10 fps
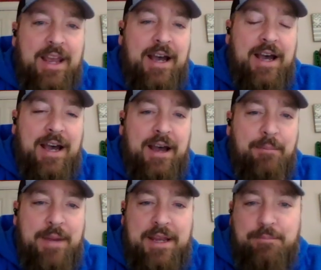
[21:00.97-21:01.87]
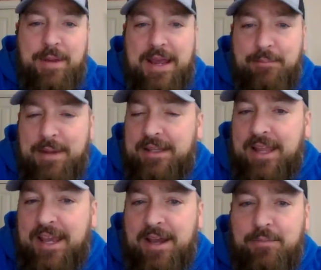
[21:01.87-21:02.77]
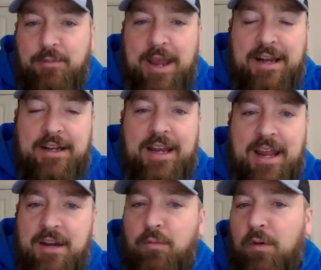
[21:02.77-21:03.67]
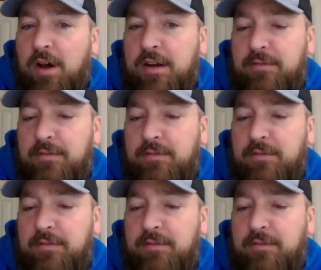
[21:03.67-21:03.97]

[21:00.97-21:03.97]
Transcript: a made layup and an N1